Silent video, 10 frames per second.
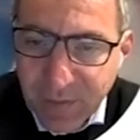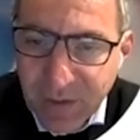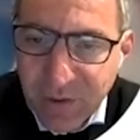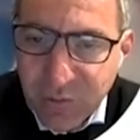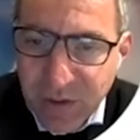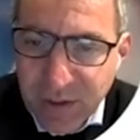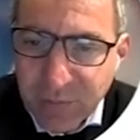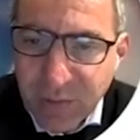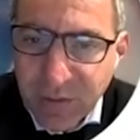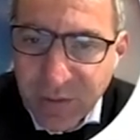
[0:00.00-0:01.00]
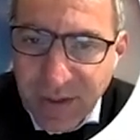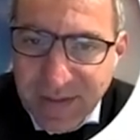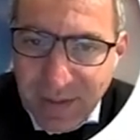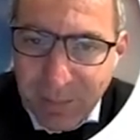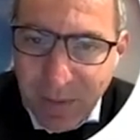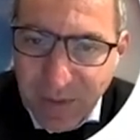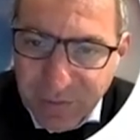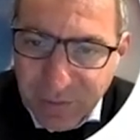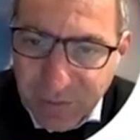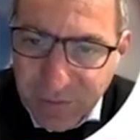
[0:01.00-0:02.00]
you can recognize a
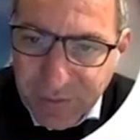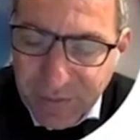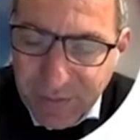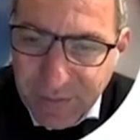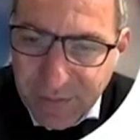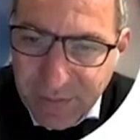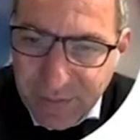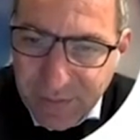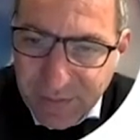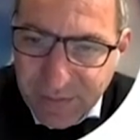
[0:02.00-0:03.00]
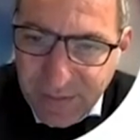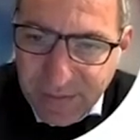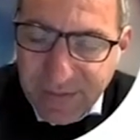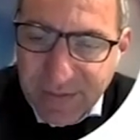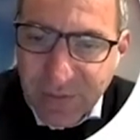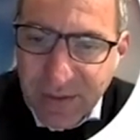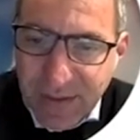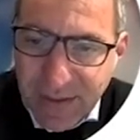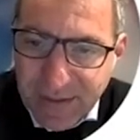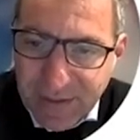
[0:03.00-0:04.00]
pattern that is
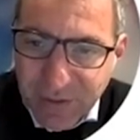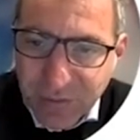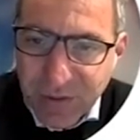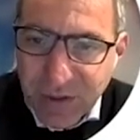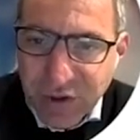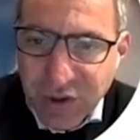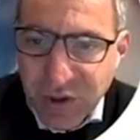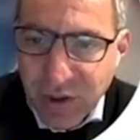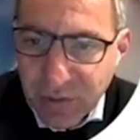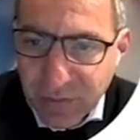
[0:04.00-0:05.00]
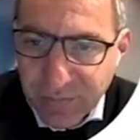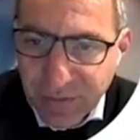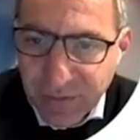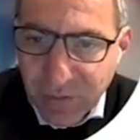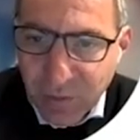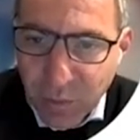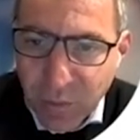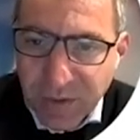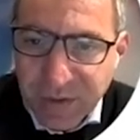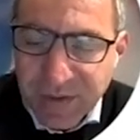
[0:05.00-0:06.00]
related to the geography or
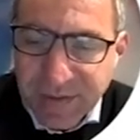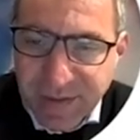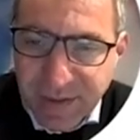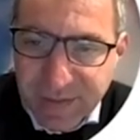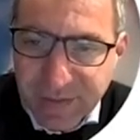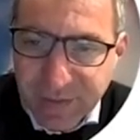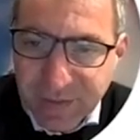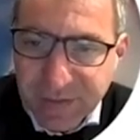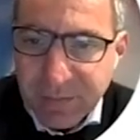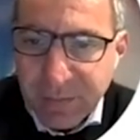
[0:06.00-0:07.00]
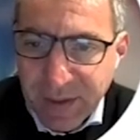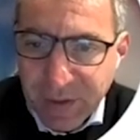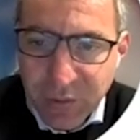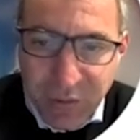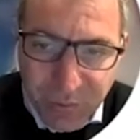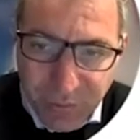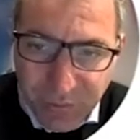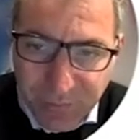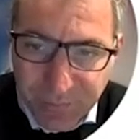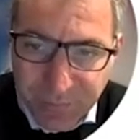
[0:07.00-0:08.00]
where the disasters may occur.
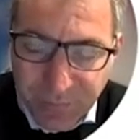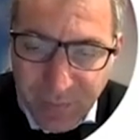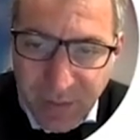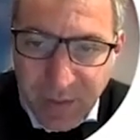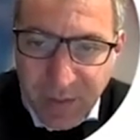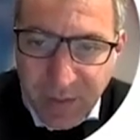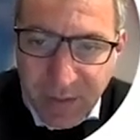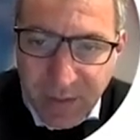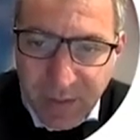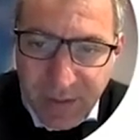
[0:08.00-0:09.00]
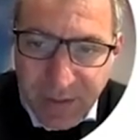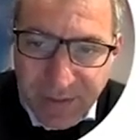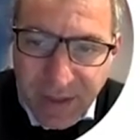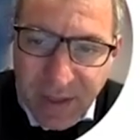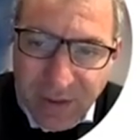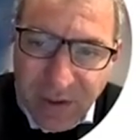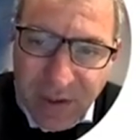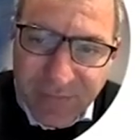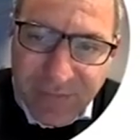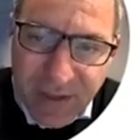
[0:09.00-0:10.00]
And I don't
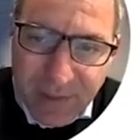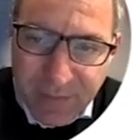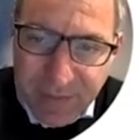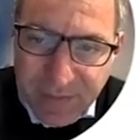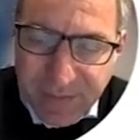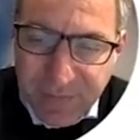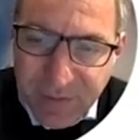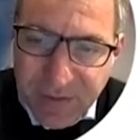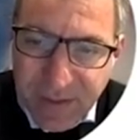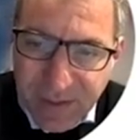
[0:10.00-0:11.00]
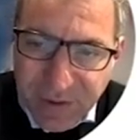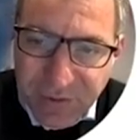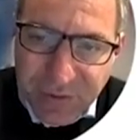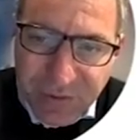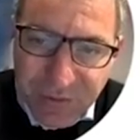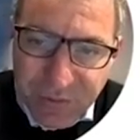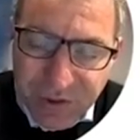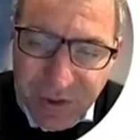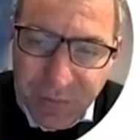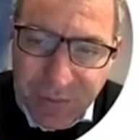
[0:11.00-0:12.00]
have time in this first lecture to
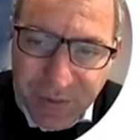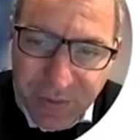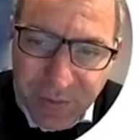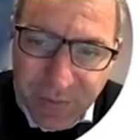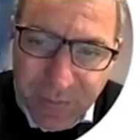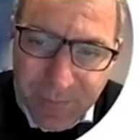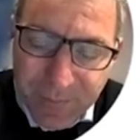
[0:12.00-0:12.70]
share with you